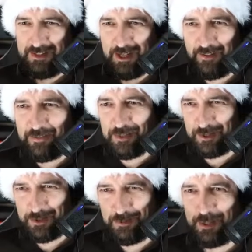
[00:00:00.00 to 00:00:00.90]
heavier
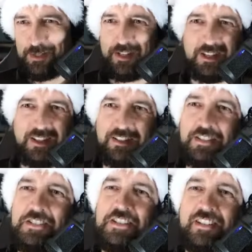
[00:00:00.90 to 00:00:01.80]
queries like
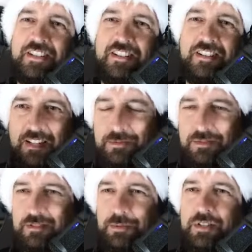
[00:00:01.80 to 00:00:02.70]
analytical like
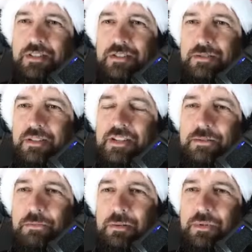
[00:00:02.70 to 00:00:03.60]
queries,
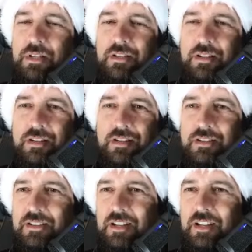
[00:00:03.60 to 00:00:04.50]
maybe,
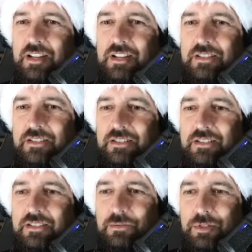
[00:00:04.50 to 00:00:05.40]
and
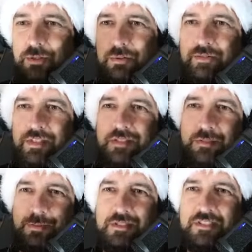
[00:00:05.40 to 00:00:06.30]
we know this
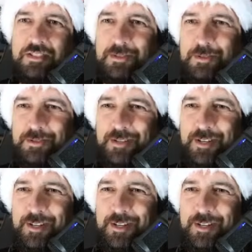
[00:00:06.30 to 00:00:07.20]
user needs
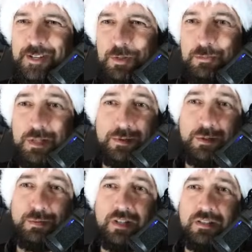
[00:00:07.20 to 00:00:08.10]
higher workmem, so
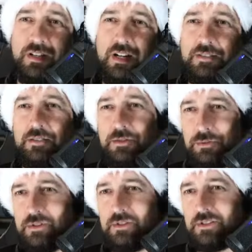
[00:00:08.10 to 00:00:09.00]
we can alter
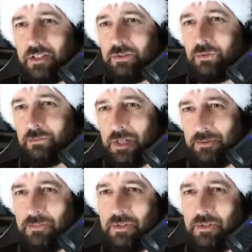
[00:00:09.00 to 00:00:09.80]
user set workmem.